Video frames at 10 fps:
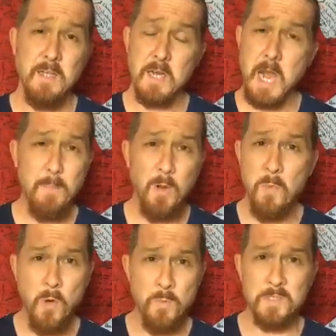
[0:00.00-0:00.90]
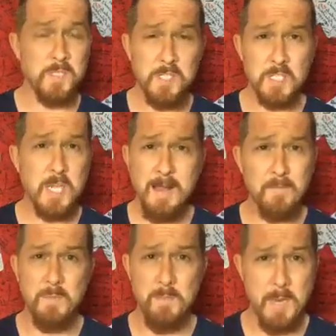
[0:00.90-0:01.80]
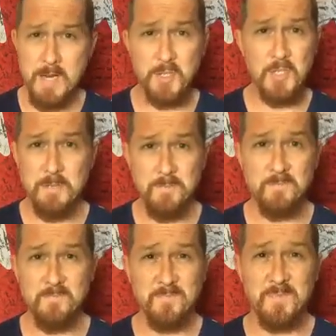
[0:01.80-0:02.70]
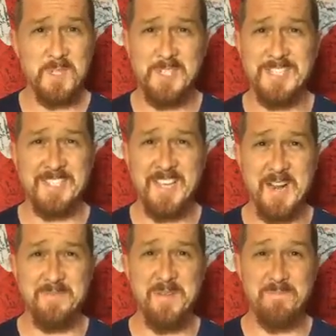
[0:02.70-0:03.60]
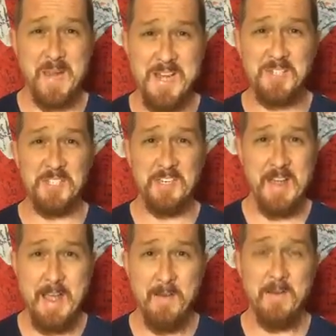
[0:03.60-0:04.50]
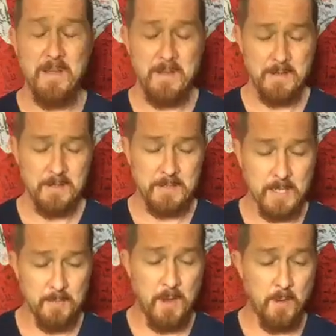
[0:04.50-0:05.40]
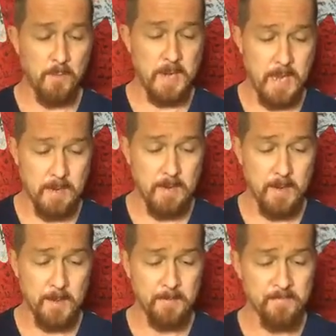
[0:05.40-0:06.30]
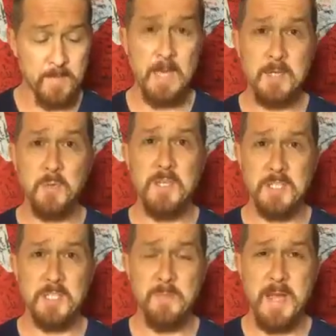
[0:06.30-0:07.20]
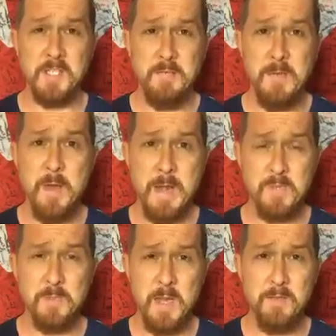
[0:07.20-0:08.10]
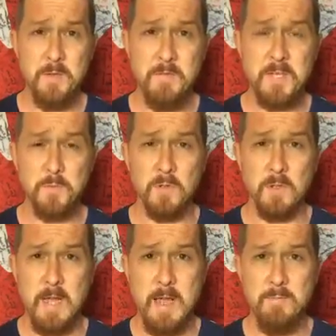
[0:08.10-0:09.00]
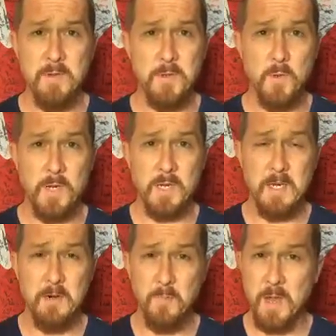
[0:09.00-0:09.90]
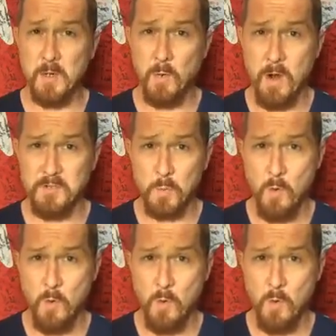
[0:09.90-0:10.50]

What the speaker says: a couple of moments. You just have to be patient. You just got to be patient now. Come on now. So this is MattTv. My name is Matthew. Facebook Live. Been doing it here in my garage